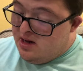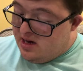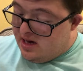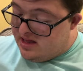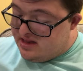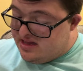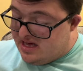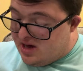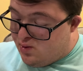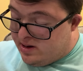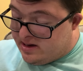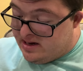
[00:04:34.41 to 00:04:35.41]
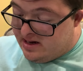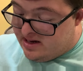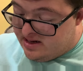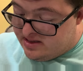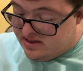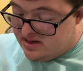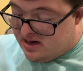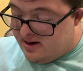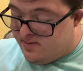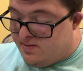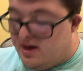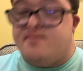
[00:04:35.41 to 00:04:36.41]
And then we got a
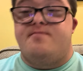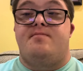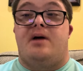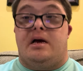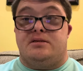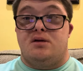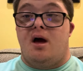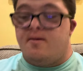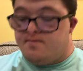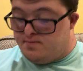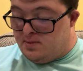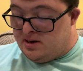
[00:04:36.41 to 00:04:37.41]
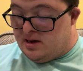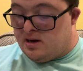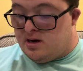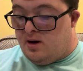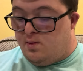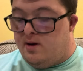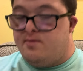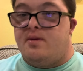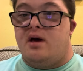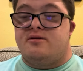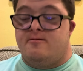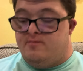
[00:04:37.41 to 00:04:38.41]
mashup. We got Coming
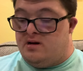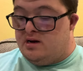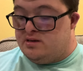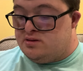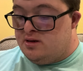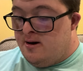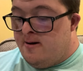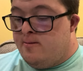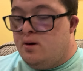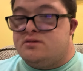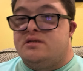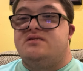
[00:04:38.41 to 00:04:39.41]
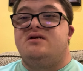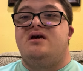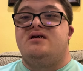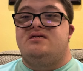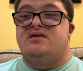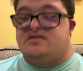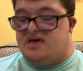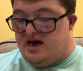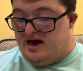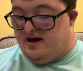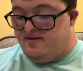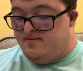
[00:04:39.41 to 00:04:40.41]
Masterpiece versus EC
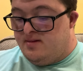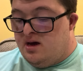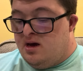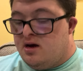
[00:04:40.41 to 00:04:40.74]
Dame.